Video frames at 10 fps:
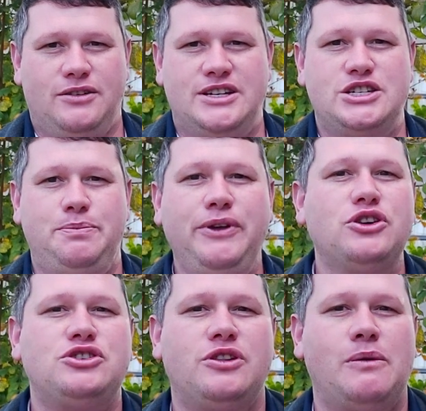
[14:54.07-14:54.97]

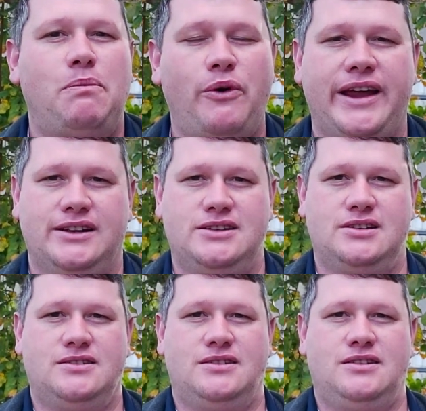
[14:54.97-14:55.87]
dispute to the
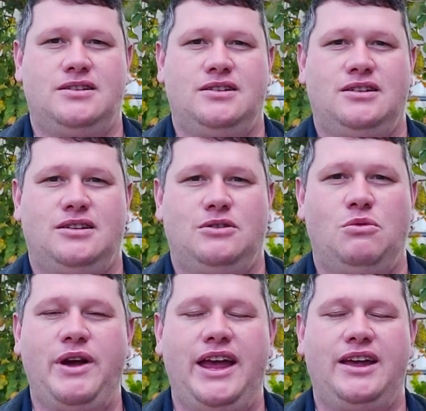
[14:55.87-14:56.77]
point
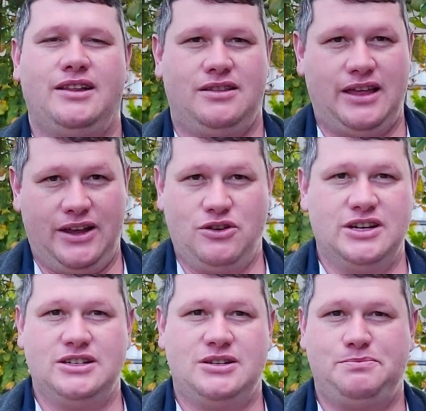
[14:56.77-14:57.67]
where they
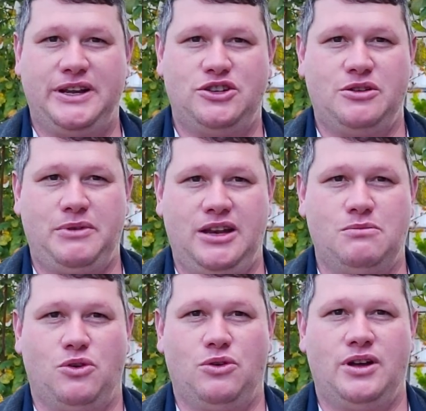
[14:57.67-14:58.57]
couldn't speak to him
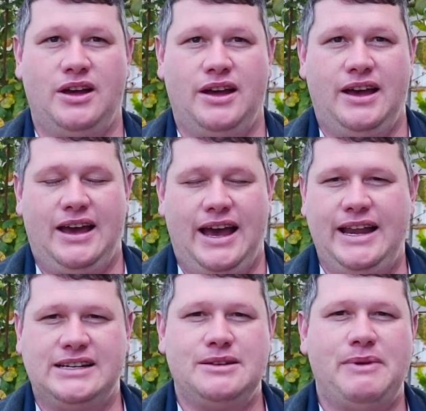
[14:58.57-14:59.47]
anymore.
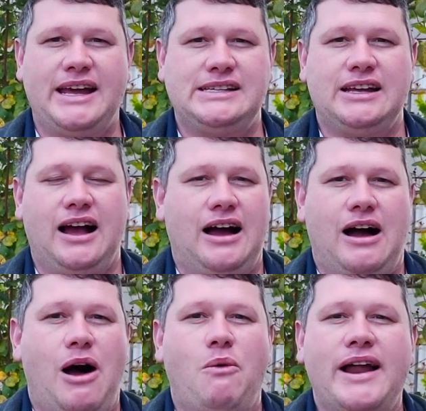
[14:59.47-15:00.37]
And it's amazing.
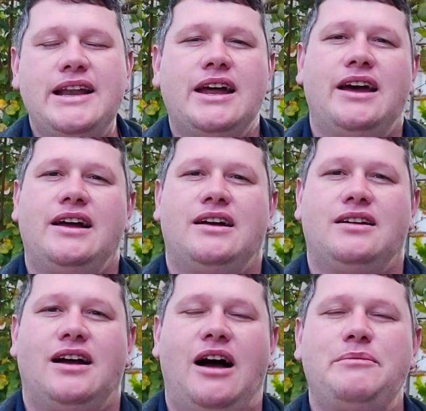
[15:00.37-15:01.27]
I wonder
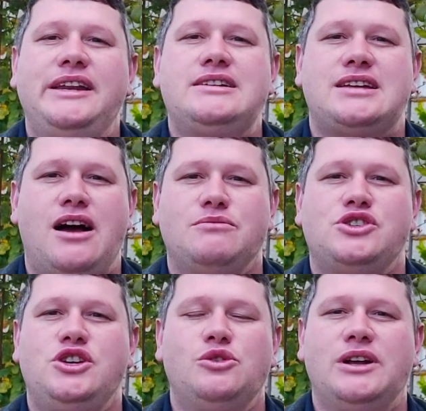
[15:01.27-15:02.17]
how many
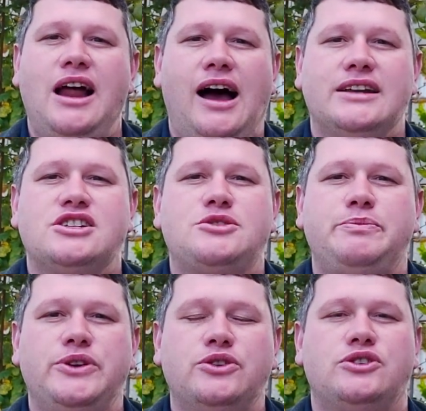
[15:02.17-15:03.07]
times you and I
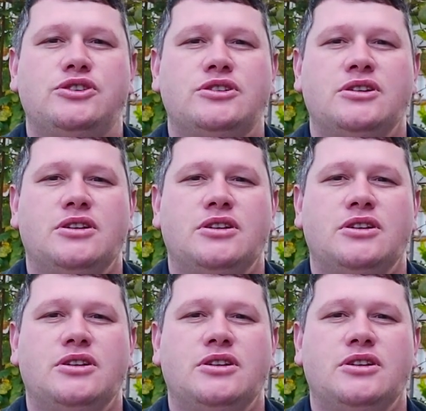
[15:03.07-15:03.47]
dispute,